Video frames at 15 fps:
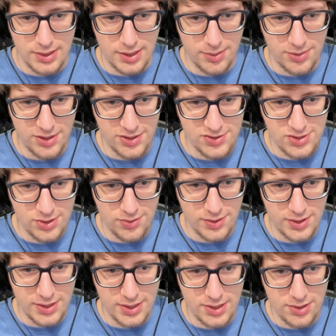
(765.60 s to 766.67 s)
I'm also
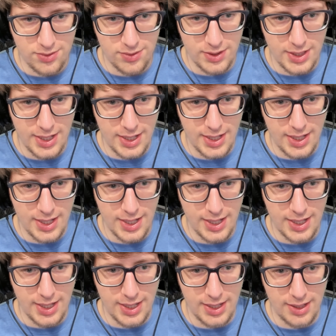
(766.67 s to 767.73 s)
going to create
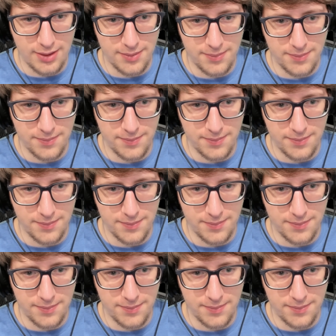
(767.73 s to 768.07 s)
a